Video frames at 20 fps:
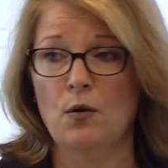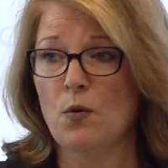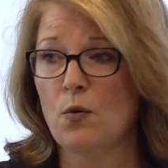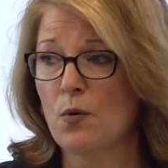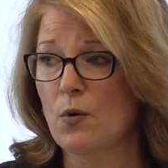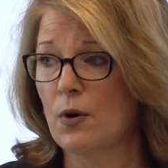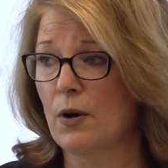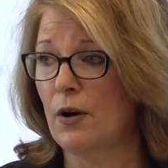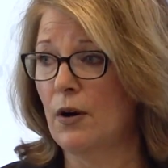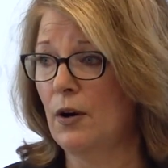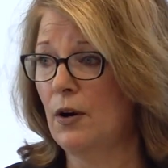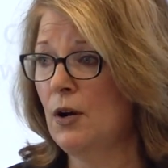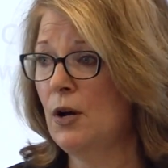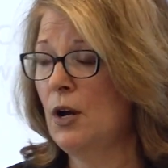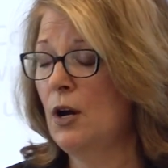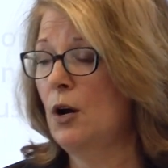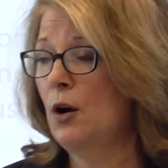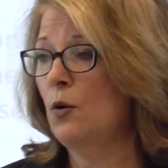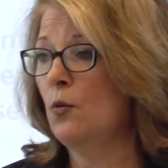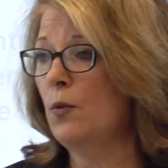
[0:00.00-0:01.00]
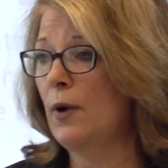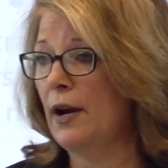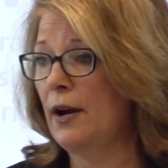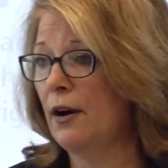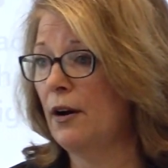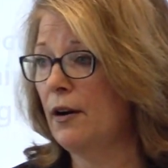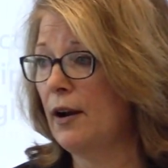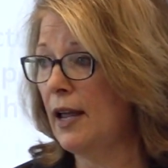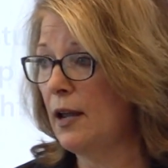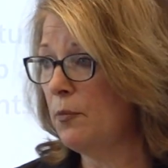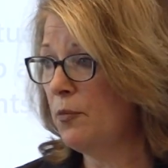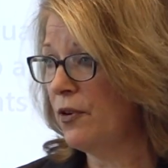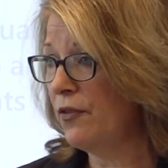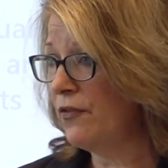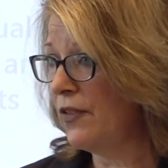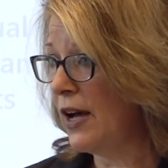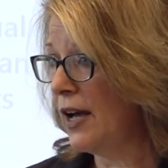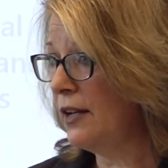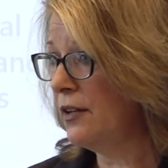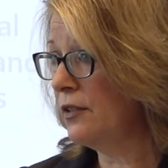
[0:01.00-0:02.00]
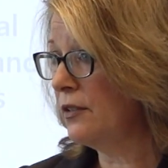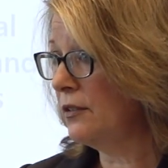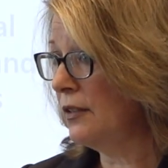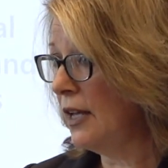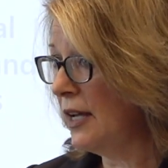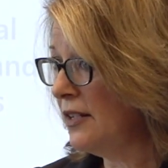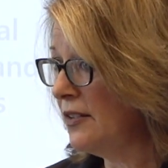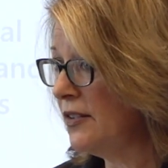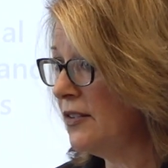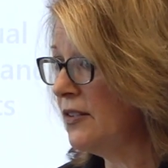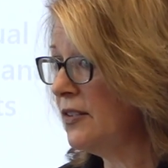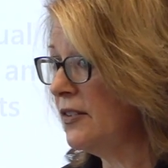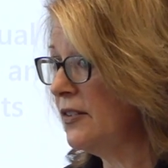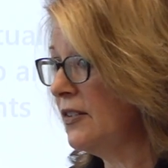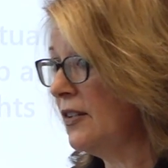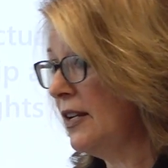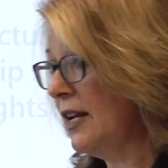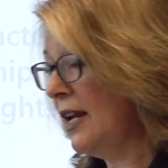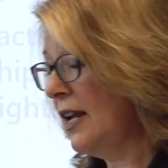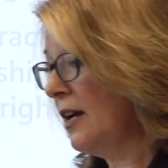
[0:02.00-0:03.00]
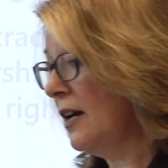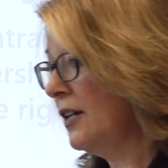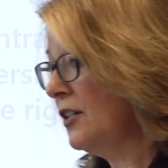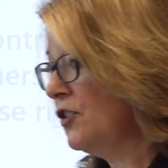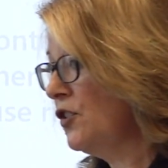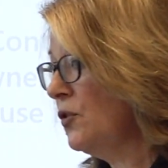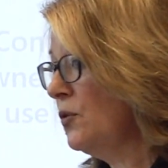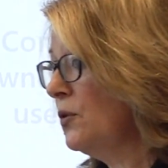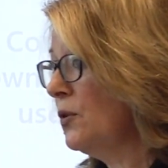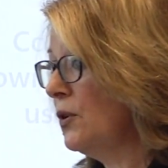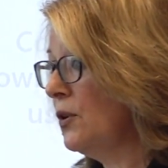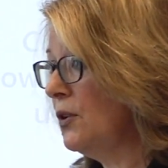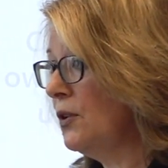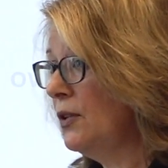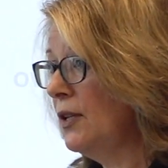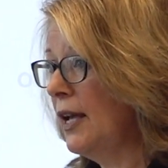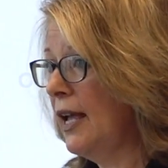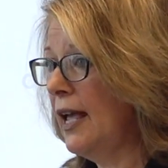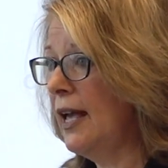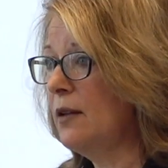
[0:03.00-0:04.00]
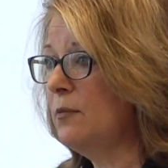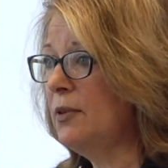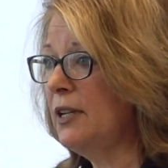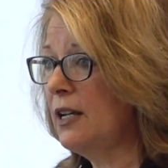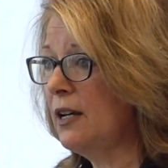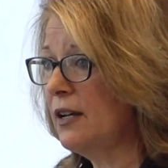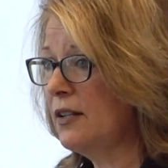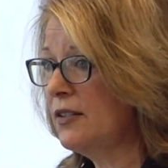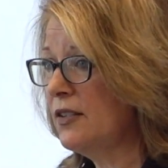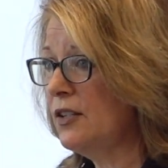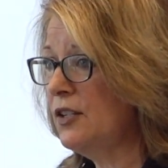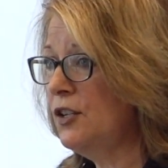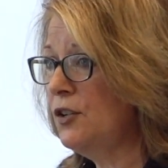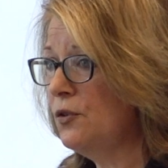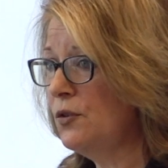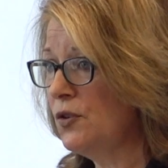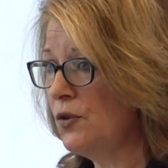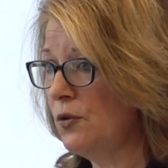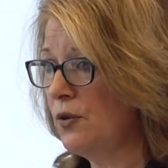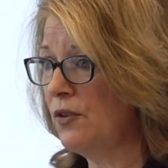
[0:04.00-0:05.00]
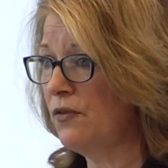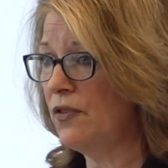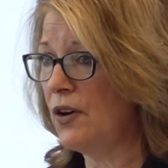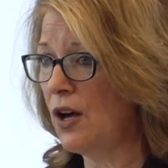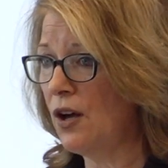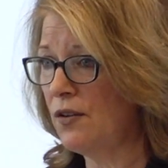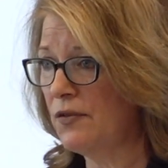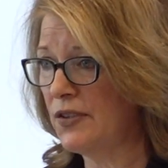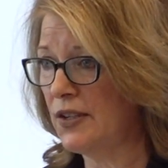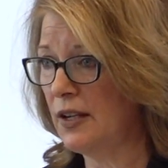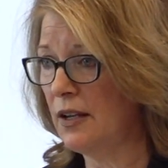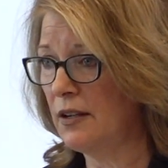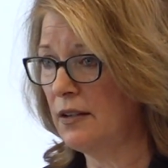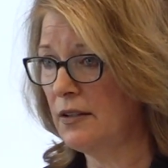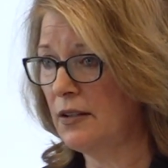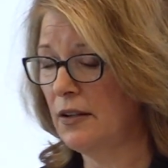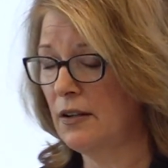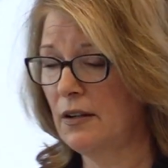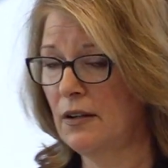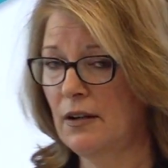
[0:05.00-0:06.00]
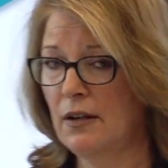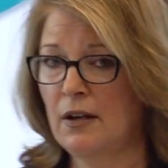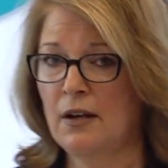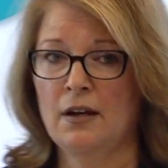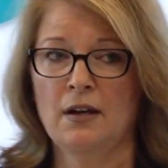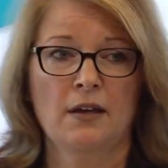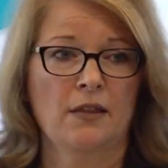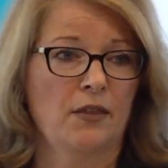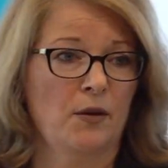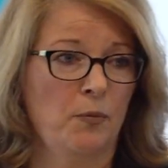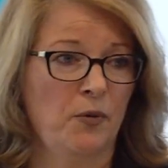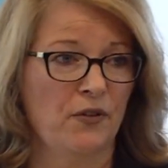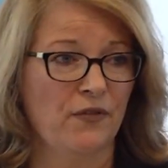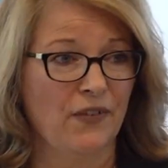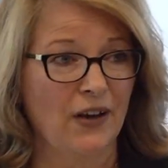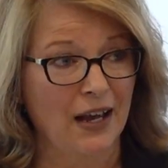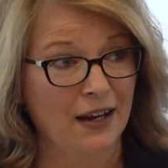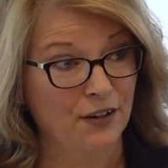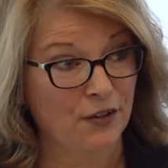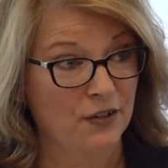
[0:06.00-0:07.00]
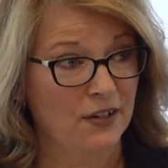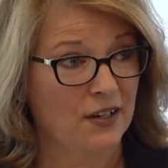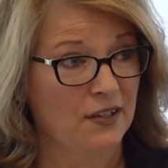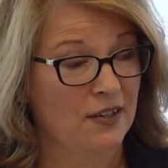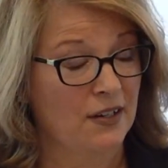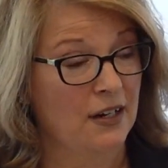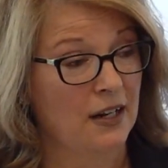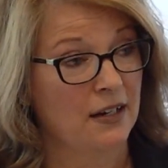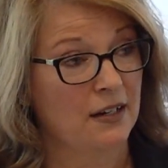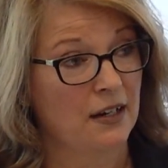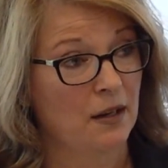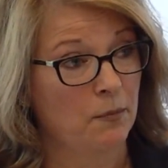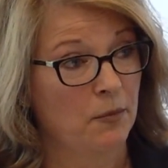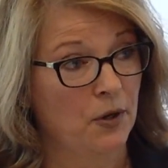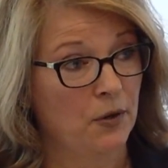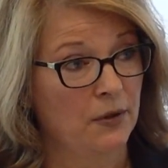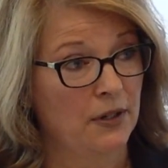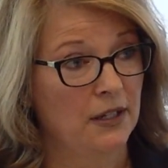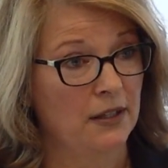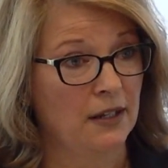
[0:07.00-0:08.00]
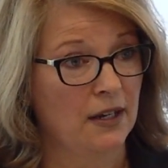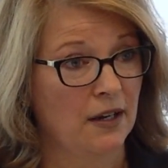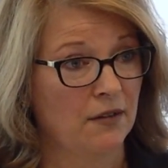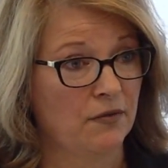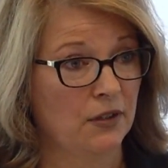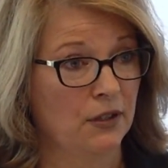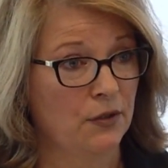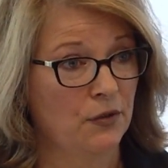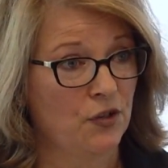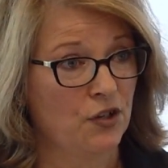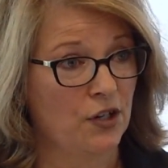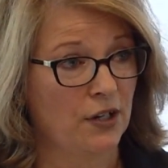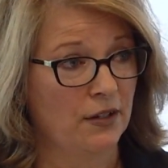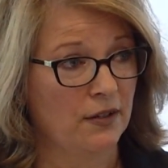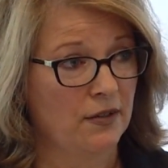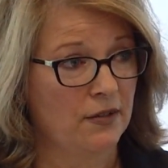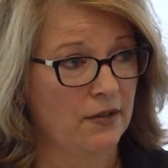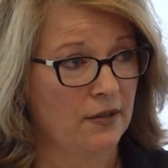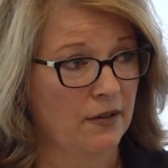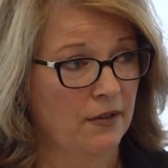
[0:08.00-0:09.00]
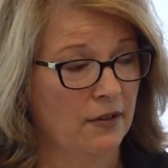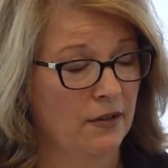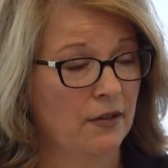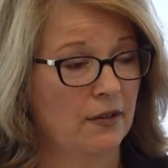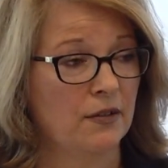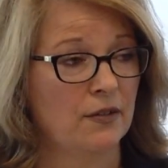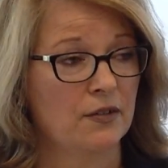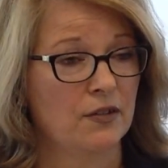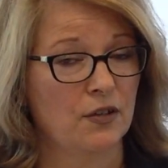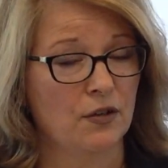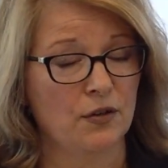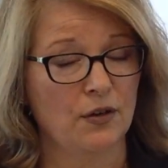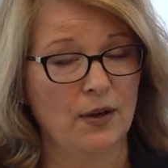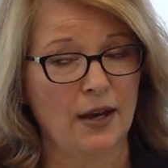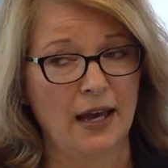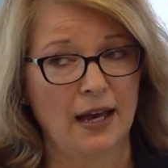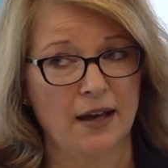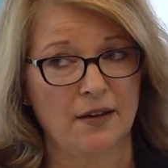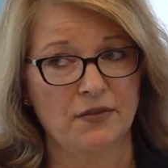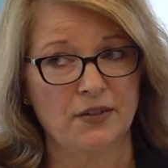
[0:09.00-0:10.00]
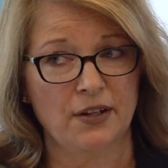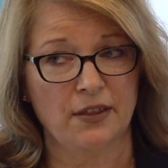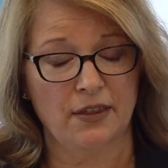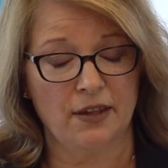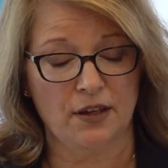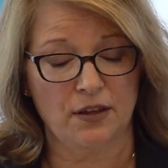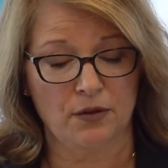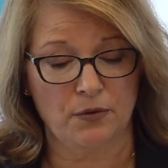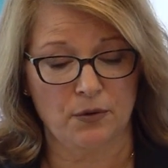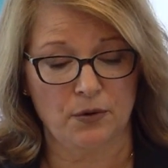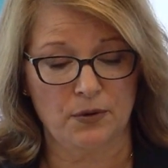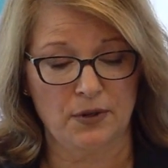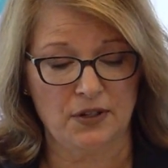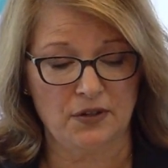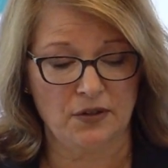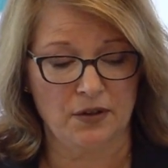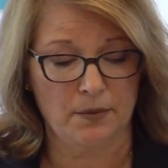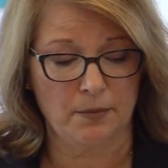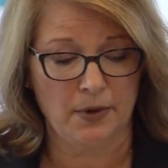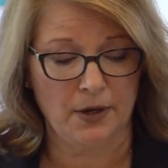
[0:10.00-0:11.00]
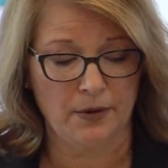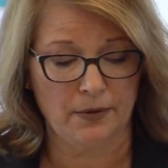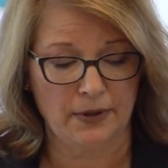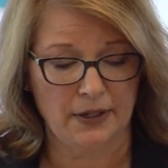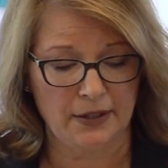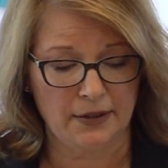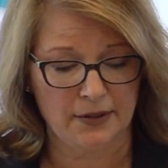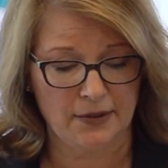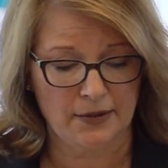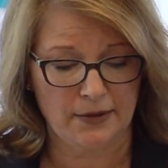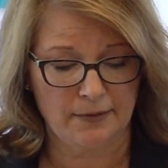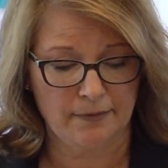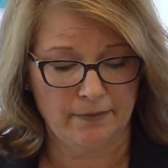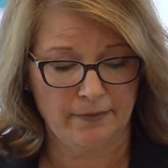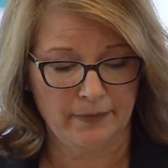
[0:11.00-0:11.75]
or where a provider licenses an AI tool, and because the user evolves it, the provider doesn't end up owning the evolutions. So you have to think through these components.